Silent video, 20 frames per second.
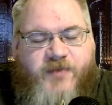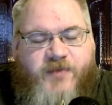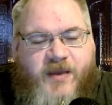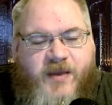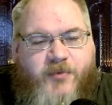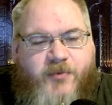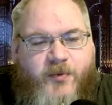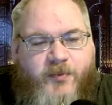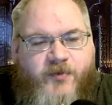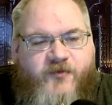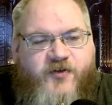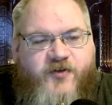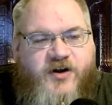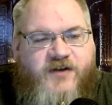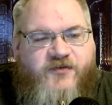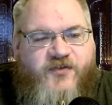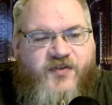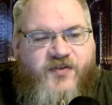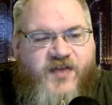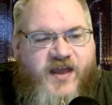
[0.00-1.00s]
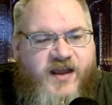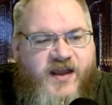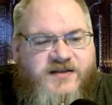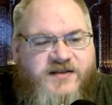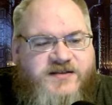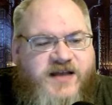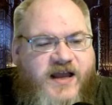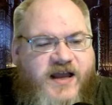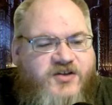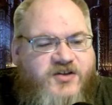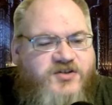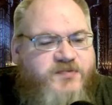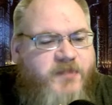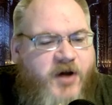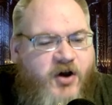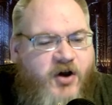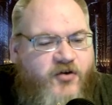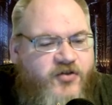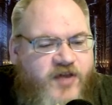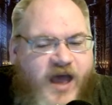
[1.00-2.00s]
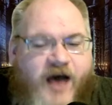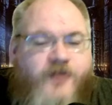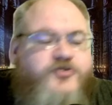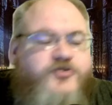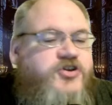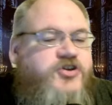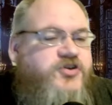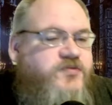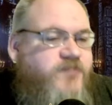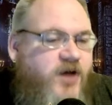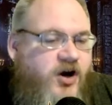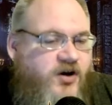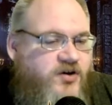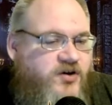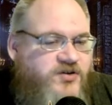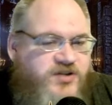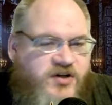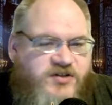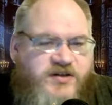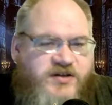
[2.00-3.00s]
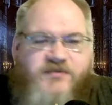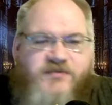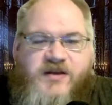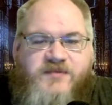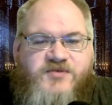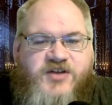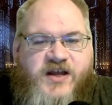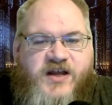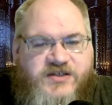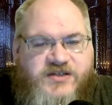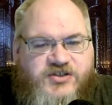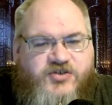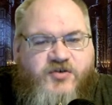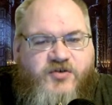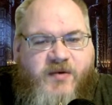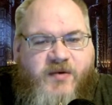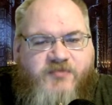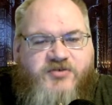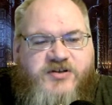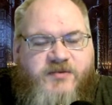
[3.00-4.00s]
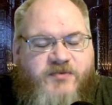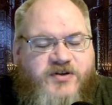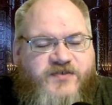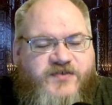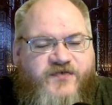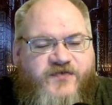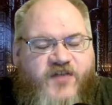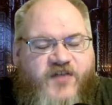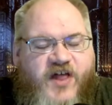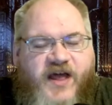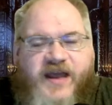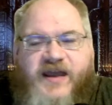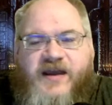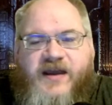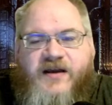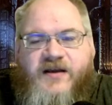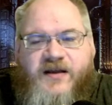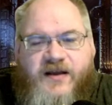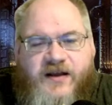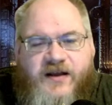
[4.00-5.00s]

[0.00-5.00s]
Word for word: people prefer different things i use both altitude markers are sometimes nice to remember someone is flying